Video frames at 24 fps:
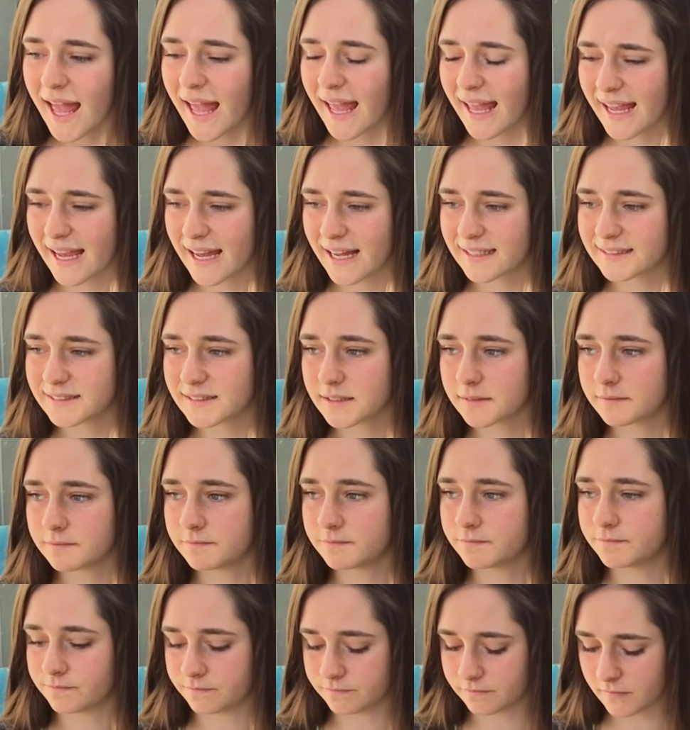and
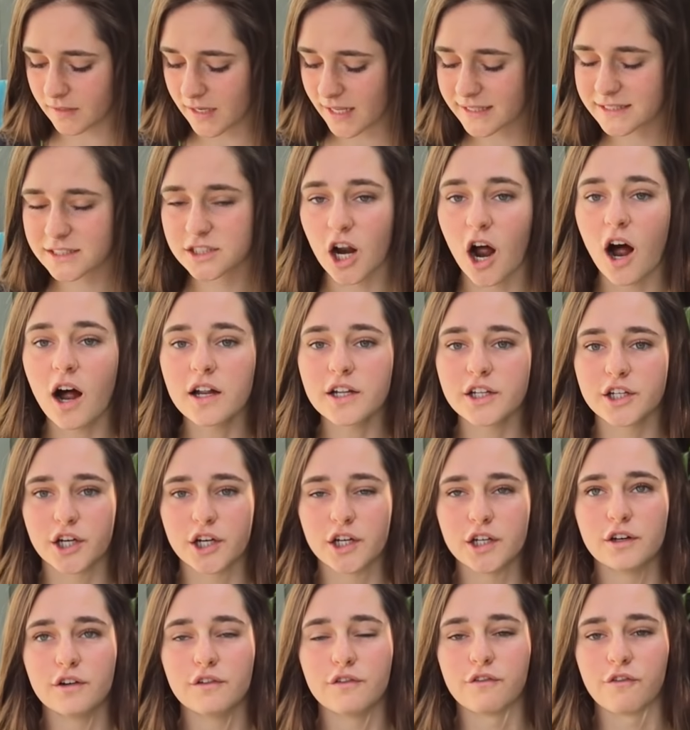it's not
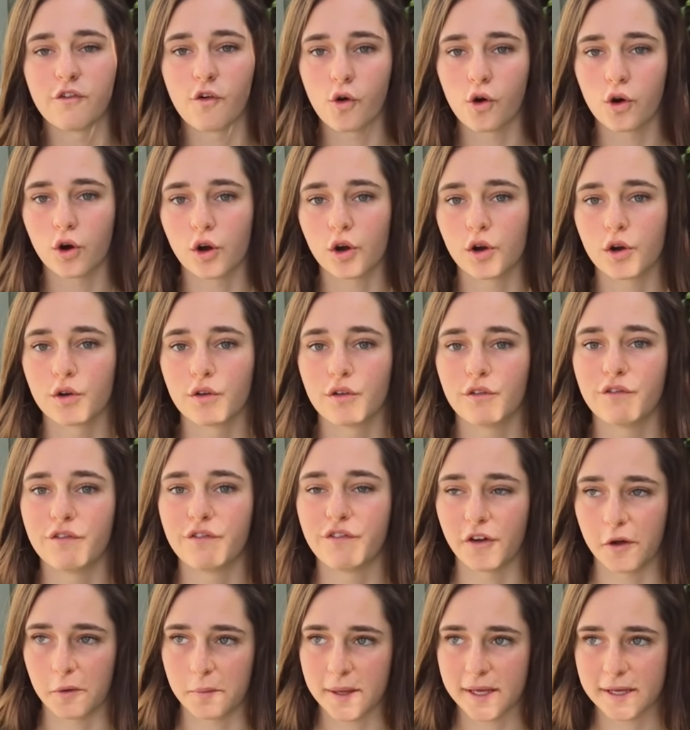good for
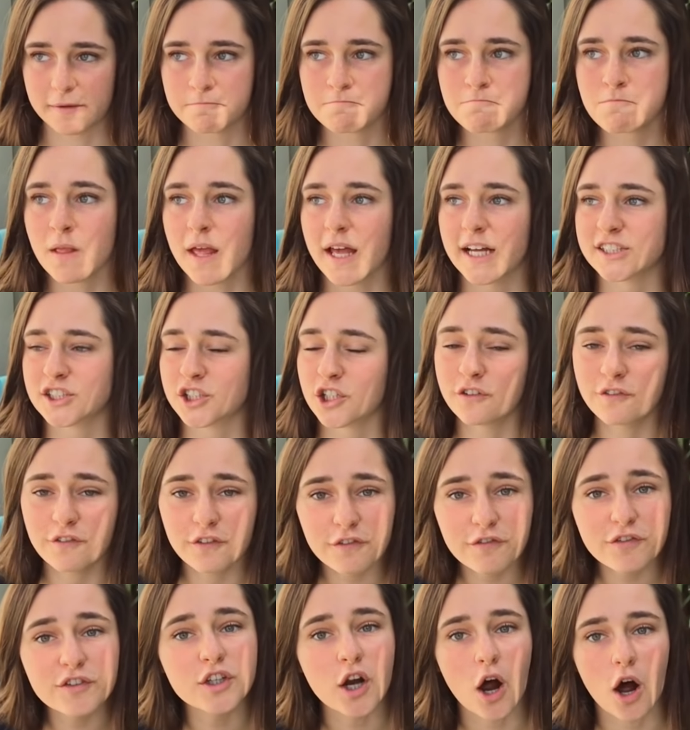filming it's good
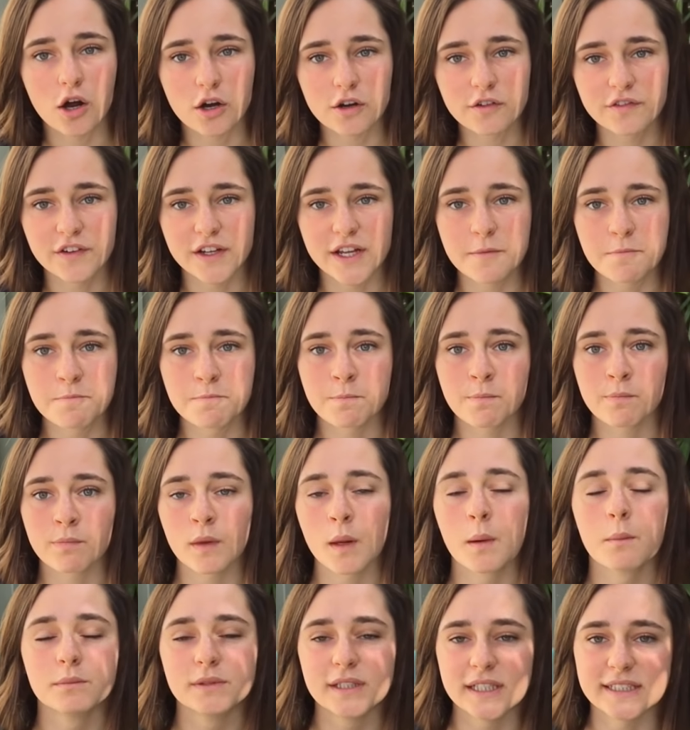for photography,
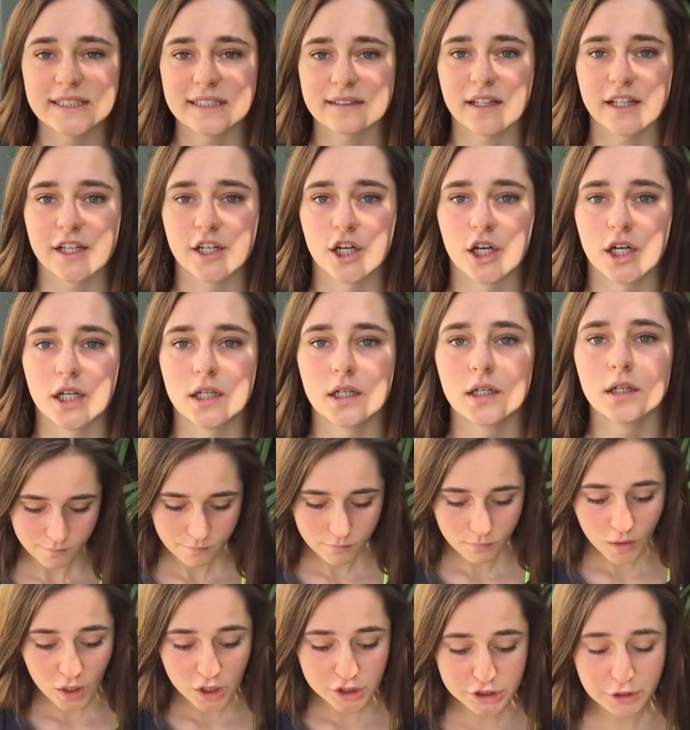decently good.
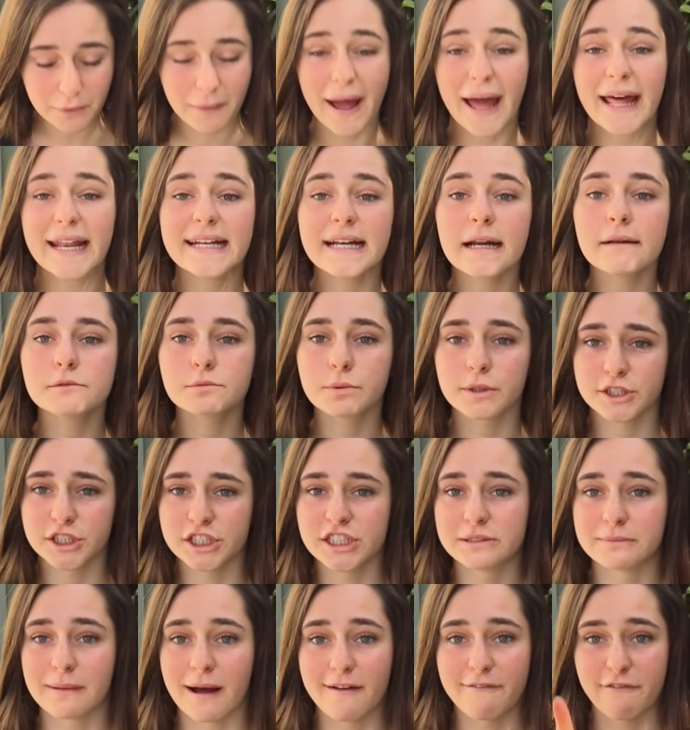So I ended up
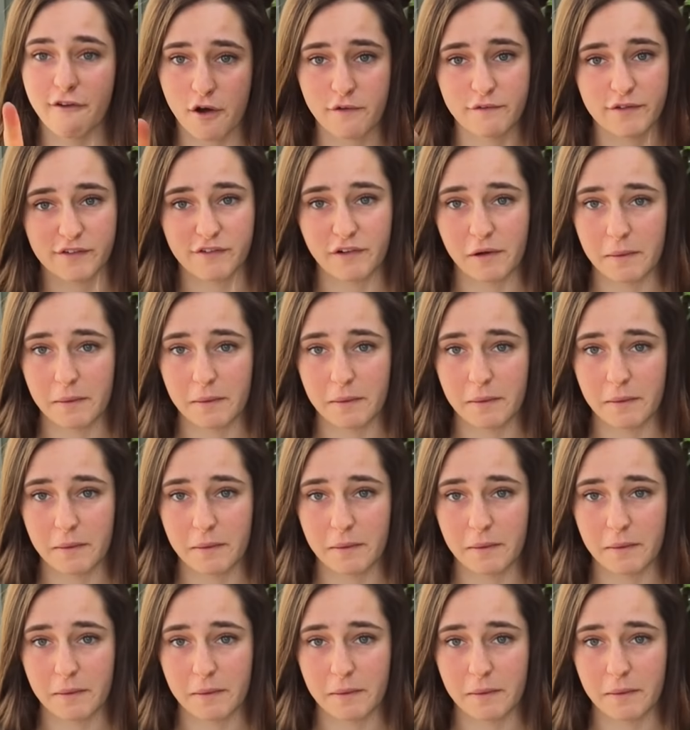switching to my phone for